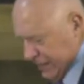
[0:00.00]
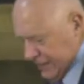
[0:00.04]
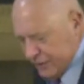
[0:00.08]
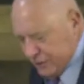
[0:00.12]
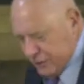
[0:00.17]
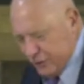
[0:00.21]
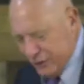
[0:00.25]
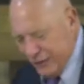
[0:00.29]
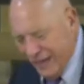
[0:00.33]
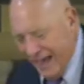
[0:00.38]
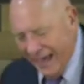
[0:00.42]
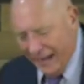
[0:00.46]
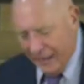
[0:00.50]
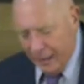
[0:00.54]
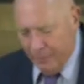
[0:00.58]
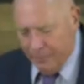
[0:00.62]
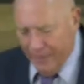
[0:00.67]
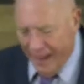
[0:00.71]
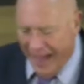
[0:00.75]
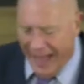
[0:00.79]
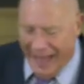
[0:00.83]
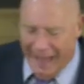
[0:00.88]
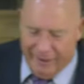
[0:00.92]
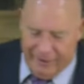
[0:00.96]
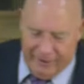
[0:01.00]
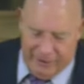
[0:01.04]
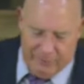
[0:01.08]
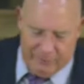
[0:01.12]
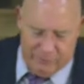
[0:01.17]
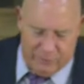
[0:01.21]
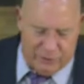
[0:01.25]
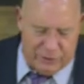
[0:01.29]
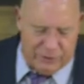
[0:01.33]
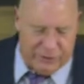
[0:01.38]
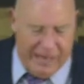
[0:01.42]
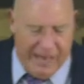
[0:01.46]
he said about
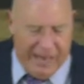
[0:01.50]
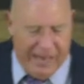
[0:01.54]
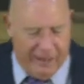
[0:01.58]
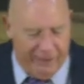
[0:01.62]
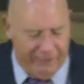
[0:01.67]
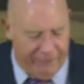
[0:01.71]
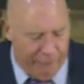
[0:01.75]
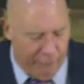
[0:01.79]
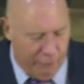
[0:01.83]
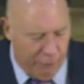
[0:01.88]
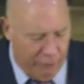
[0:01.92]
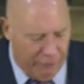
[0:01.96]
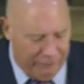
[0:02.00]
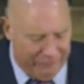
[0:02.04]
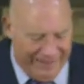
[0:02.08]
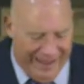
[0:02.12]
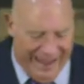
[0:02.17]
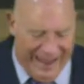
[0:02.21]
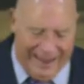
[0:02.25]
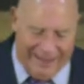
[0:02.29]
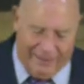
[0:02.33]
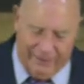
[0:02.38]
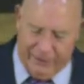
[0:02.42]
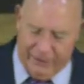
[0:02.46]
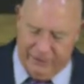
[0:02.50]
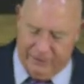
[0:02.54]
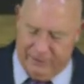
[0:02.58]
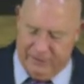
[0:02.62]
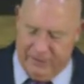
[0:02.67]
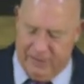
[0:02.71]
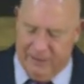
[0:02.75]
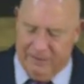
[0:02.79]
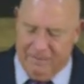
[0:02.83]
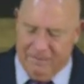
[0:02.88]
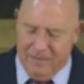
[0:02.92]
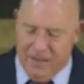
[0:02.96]
himself were
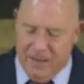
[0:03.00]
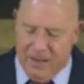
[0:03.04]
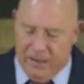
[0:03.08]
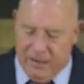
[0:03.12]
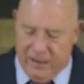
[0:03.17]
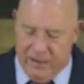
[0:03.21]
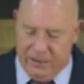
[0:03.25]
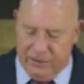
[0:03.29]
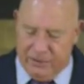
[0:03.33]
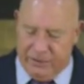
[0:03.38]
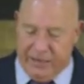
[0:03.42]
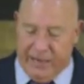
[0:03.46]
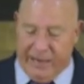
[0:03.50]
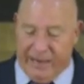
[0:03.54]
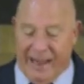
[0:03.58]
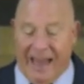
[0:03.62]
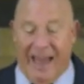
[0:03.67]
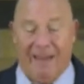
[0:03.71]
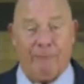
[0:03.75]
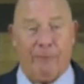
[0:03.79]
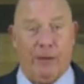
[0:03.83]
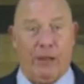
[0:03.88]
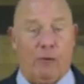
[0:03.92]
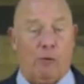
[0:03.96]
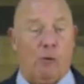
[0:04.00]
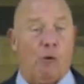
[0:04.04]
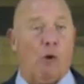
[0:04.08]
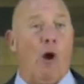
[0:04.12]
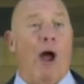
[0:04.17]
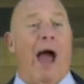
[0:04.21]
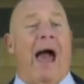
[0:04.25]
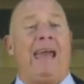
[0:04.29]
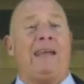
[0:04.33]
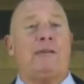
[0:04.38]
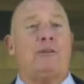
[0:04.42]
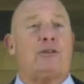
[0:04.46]
valid. He said, I've been
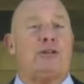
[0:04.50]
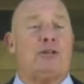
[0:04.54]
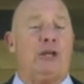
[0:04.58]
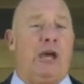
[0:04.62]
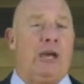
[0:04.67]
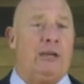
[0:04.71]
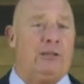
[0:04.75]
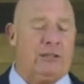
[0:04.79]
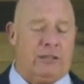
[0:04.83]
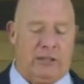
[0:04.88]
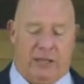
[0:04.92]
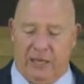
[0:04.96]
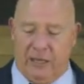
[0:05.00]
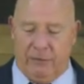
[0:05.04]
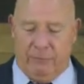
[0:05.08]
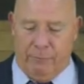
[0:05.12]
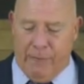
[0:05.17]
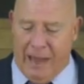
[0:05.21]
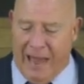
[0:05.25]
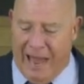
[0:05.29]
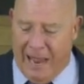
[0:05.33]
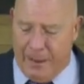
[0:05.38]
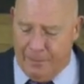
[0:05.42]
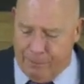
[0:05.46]
righteous in my